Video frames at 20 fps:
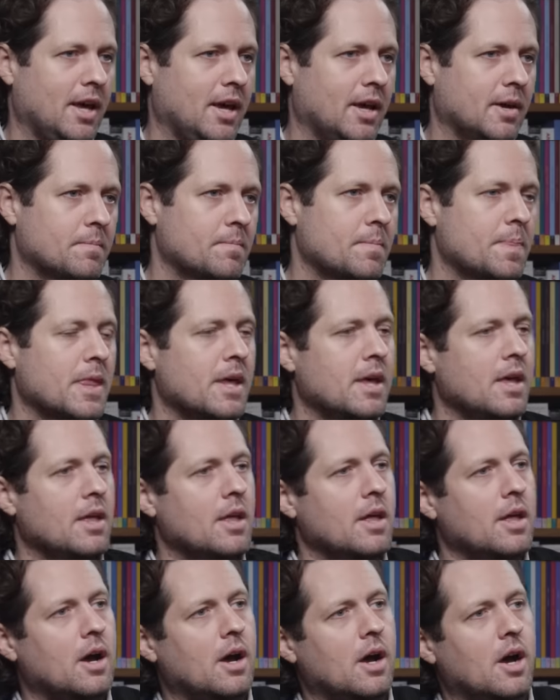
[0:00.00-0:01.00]
Day.
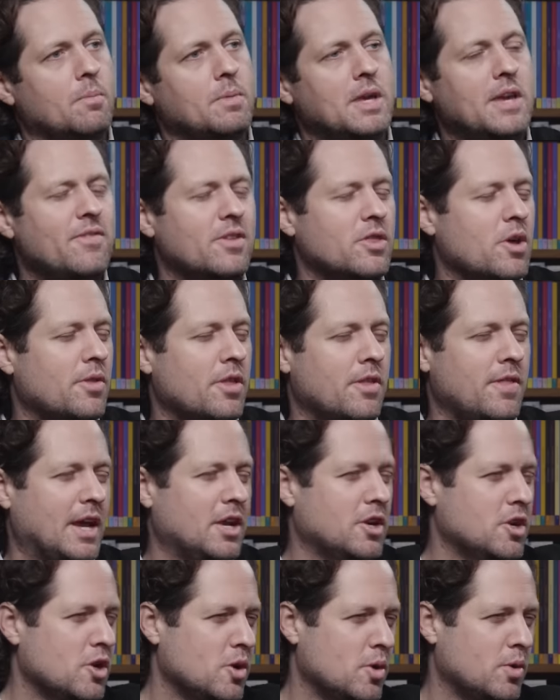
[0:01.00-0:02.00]
Um, even though that
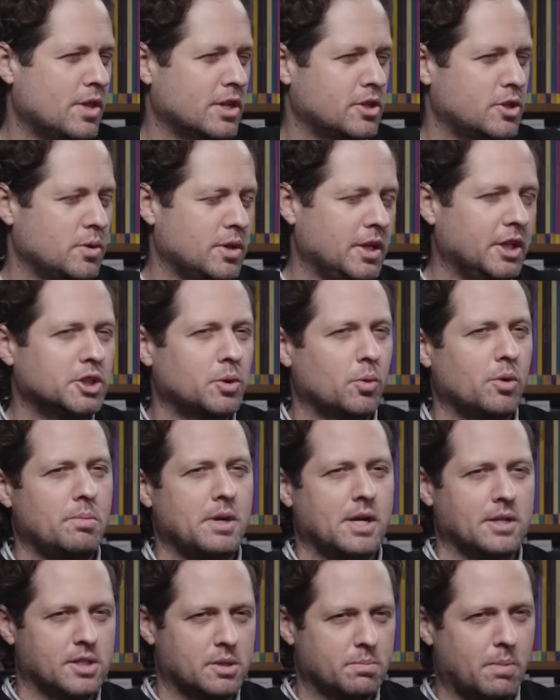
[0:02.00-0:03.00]
they knew that Tunisia would
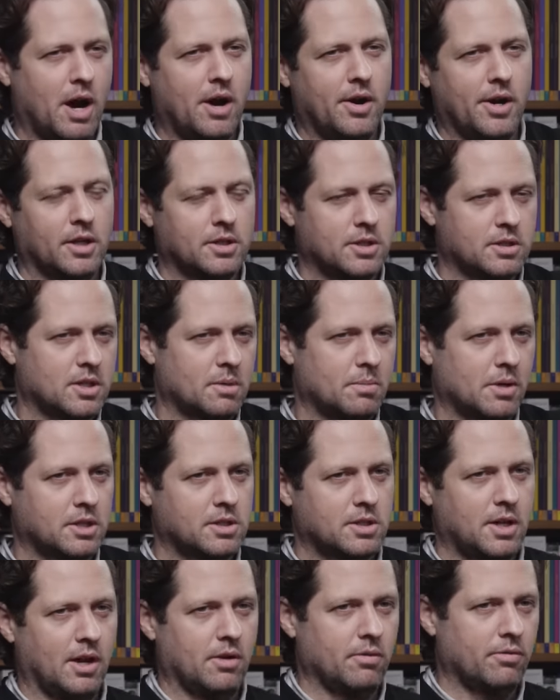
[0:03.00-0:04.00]
be inspiring to some
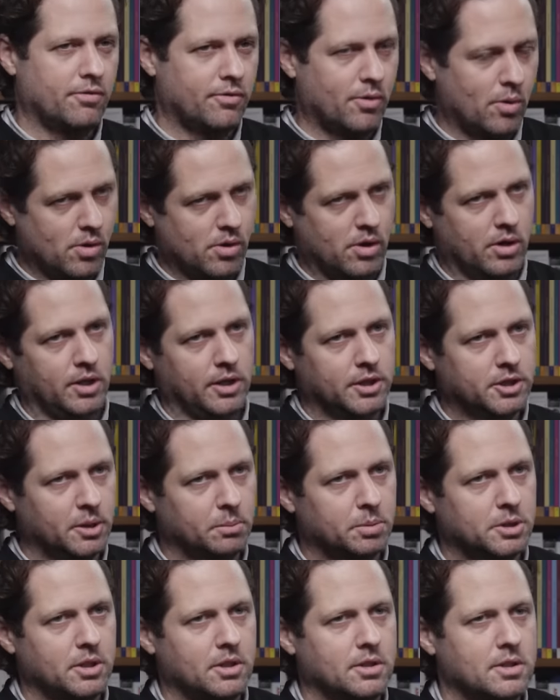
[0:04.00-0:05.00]
extent for
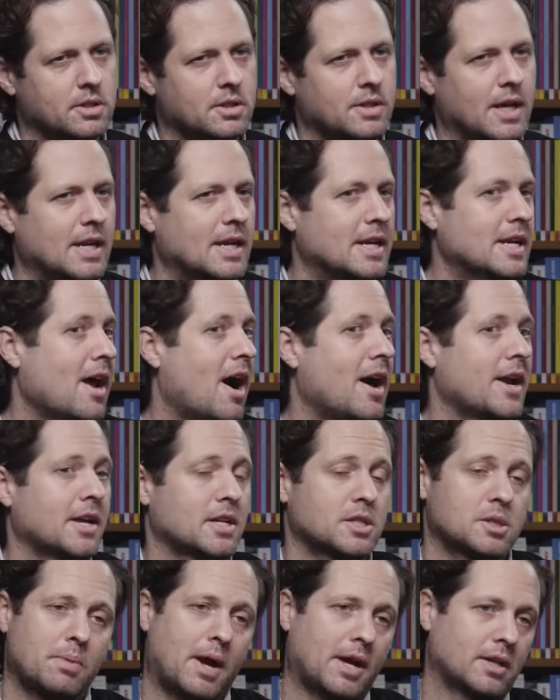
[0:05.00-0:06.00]
Egyptians, they did not
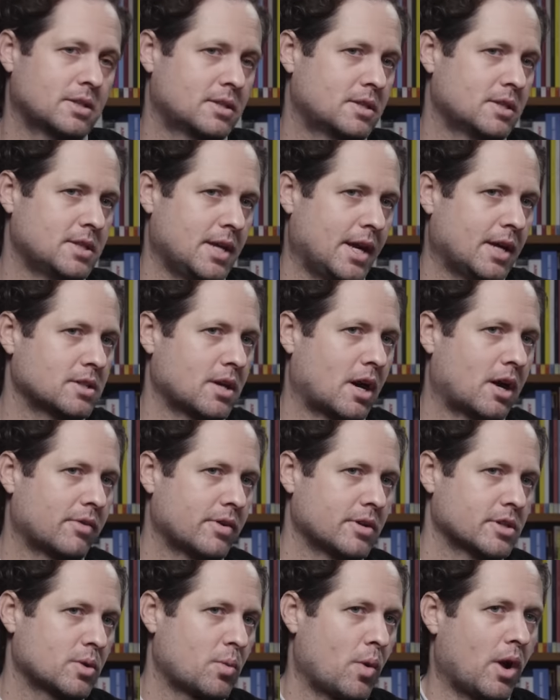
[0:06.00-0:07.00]
expect to take
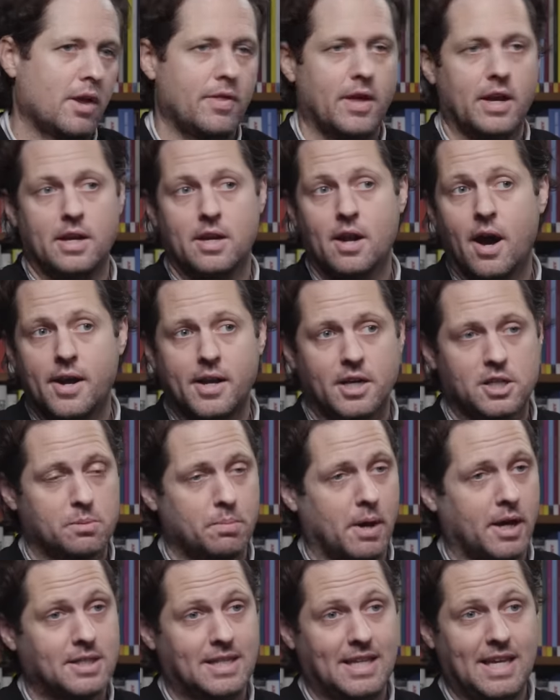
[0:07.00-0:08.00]
Tahrir Square. They did not
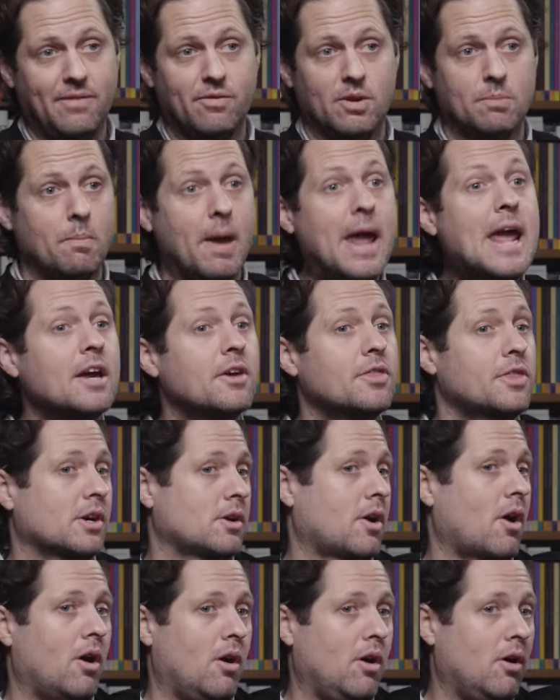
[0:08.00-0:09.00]
expect to even make the
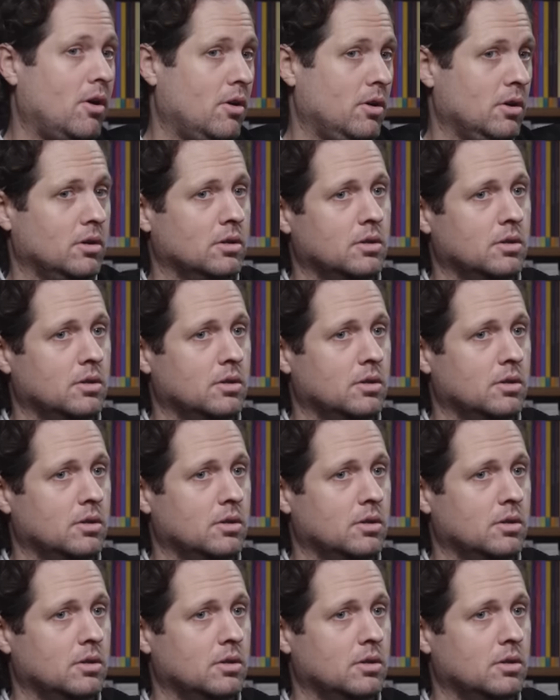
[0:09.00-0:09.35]
call